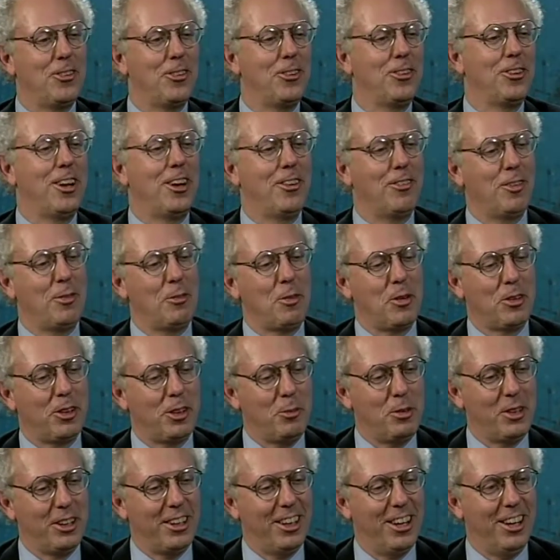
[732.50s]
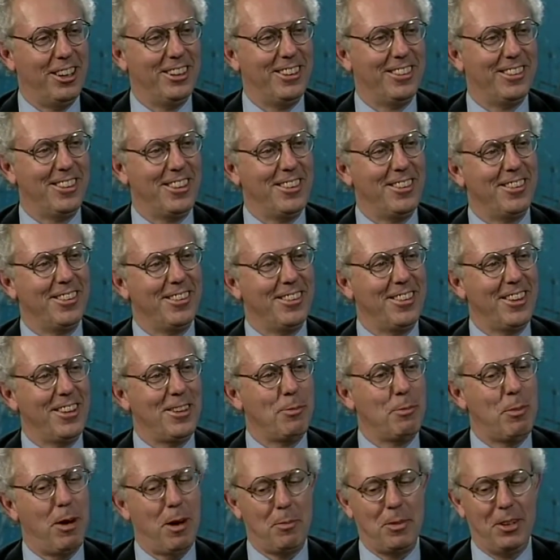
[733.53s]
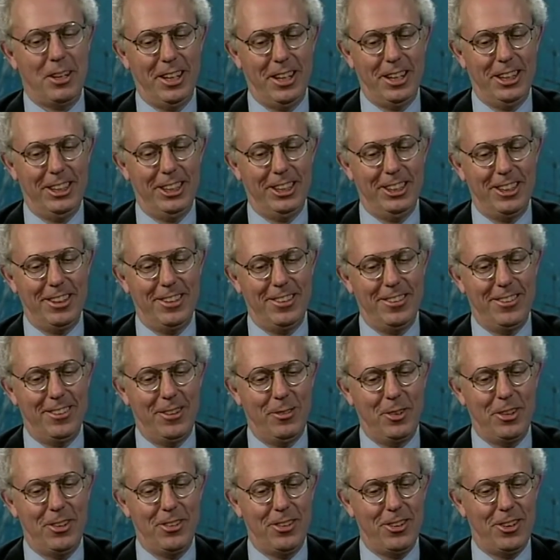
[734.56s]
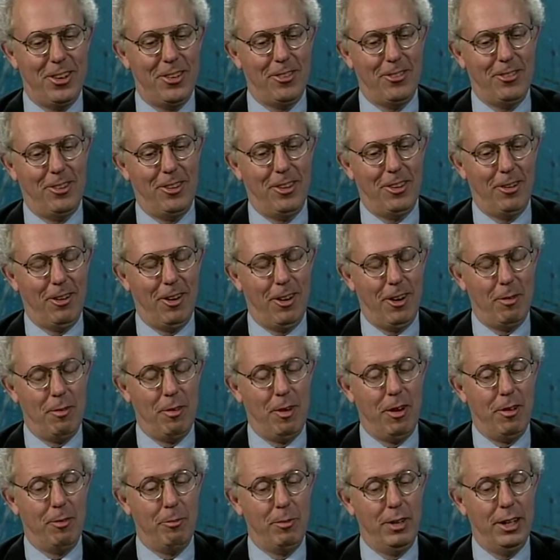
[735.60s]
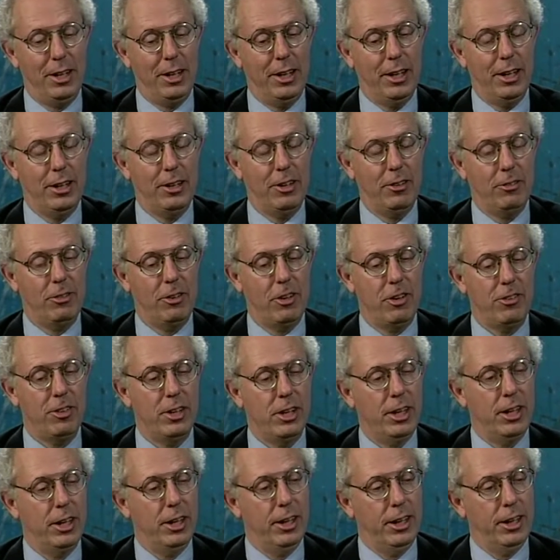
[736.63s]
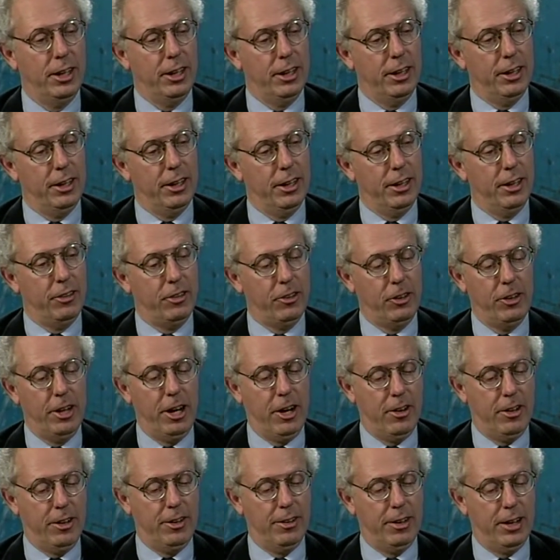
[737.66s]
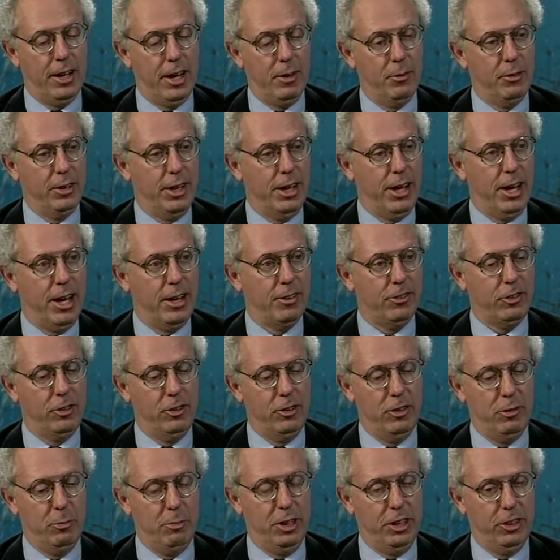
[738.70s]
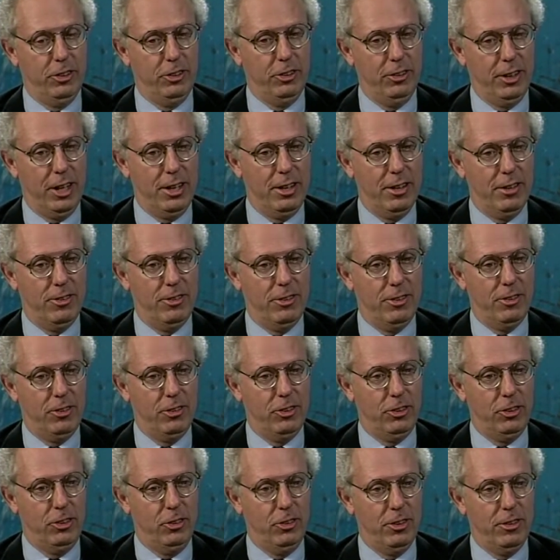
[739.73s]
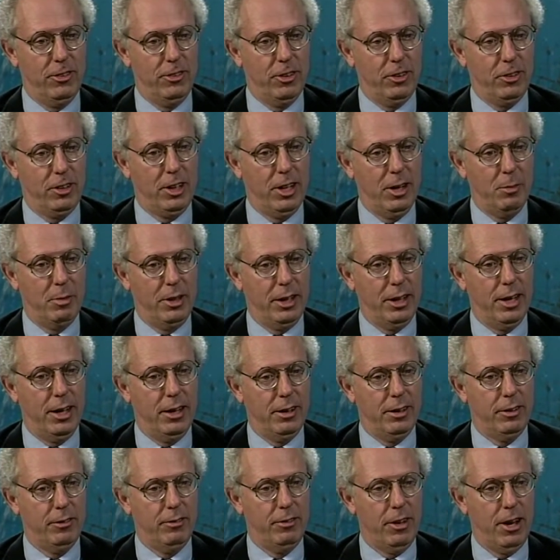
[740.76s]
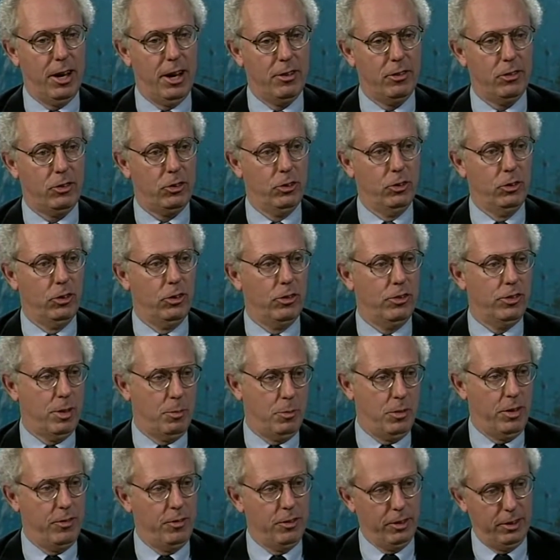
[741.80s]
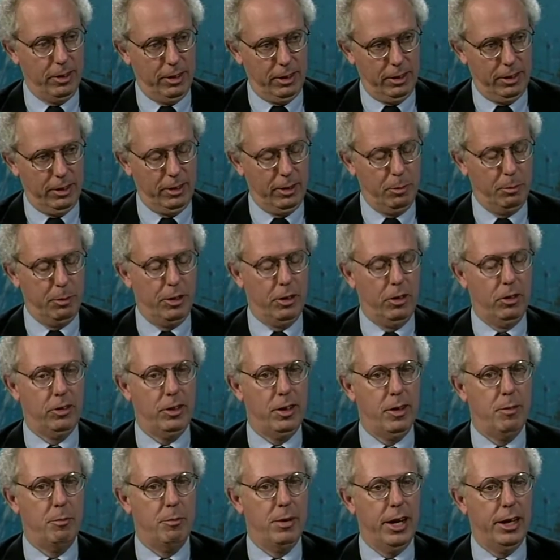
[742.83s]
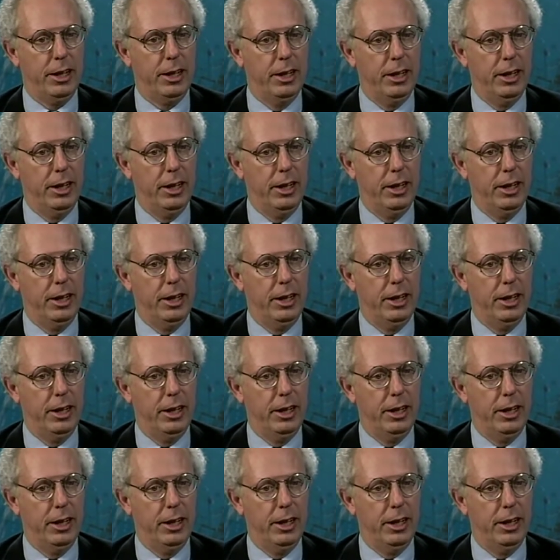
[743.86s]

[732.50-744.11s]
who are not familiar with community college, these, these populations that we serve are, are, are, many and diverse. A third area that I would ask you to speak to, and that is the students that are coming out of high school, or some are even a little bit older coming back,